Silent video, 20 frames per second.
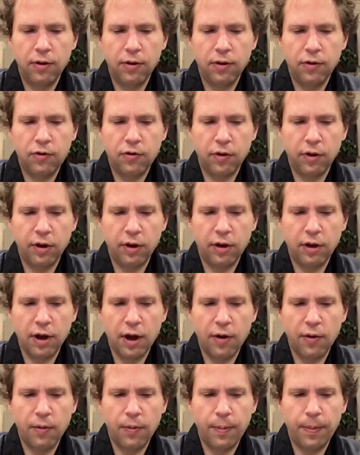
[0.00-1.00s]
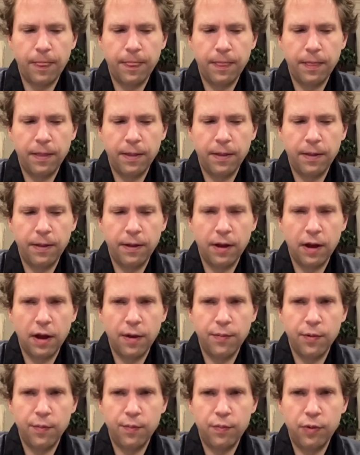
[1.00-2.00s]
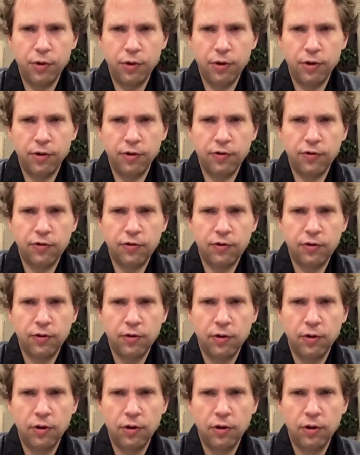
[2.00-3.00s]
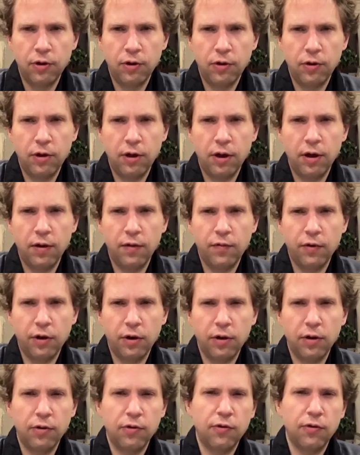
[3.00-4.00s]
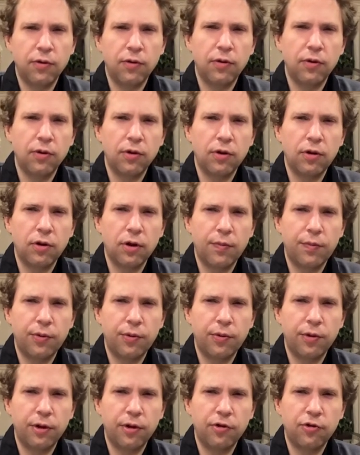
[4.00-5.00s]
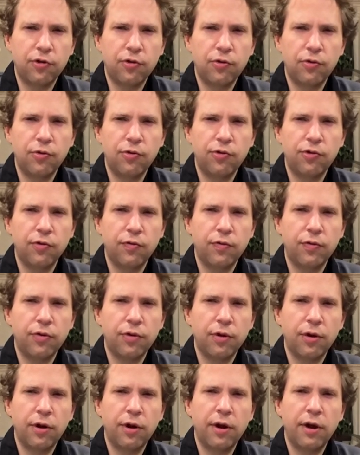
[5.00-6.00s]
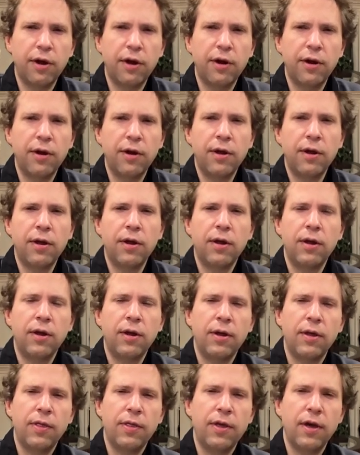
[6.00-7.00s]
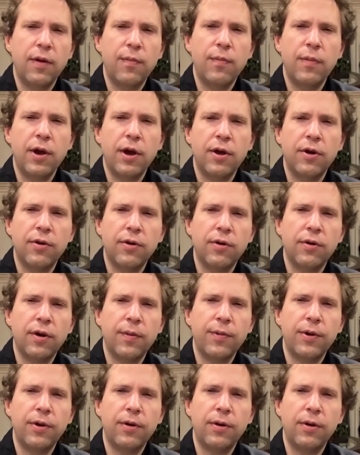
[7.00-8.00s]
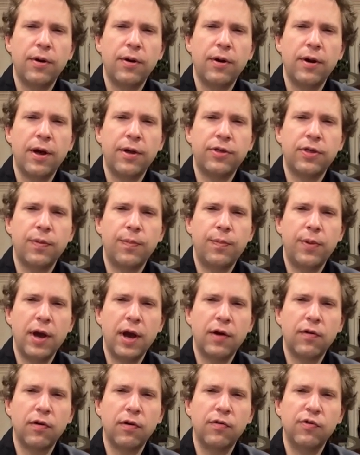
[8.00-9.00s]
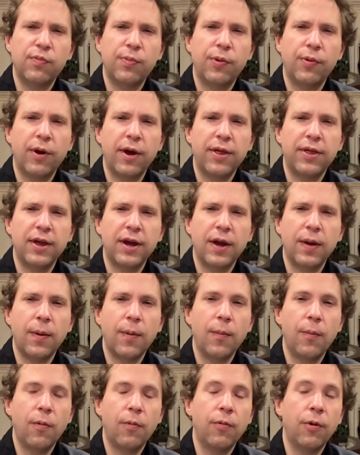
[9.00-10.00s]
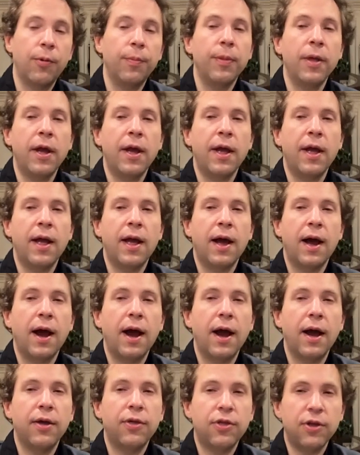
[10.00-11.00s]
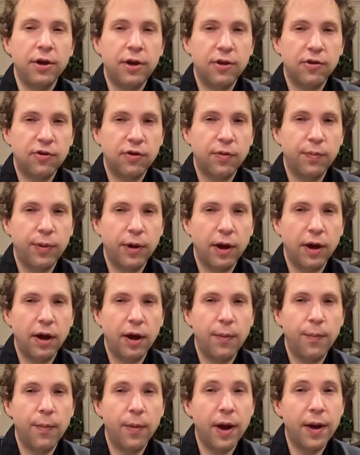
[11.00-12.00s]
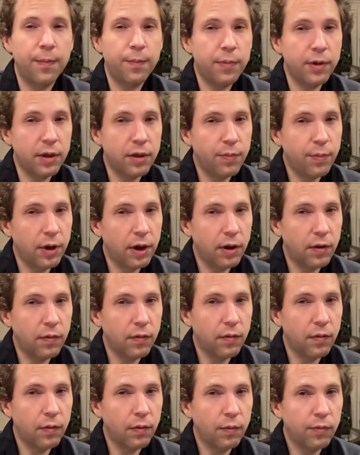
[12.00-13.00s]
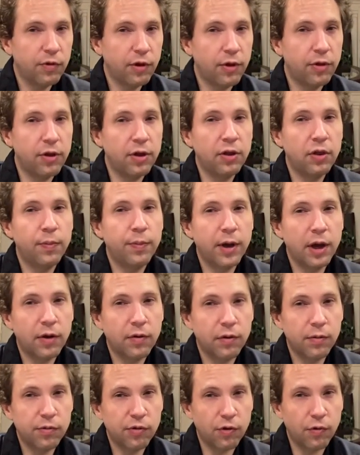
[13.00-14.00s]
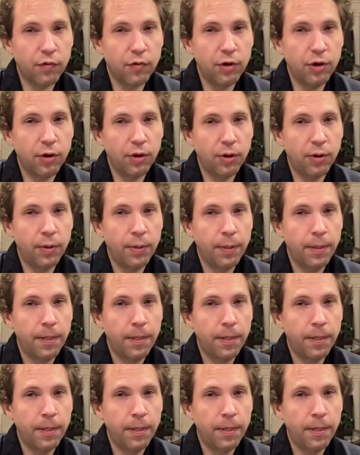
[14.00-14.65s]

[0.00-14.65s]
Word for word: so like how i'm a buddhist you have like a couple like schools of thought on that matter i mean not the back rooms, but what I think, well, I think it's the back, it might be the back rooms. I think the back rooms are real.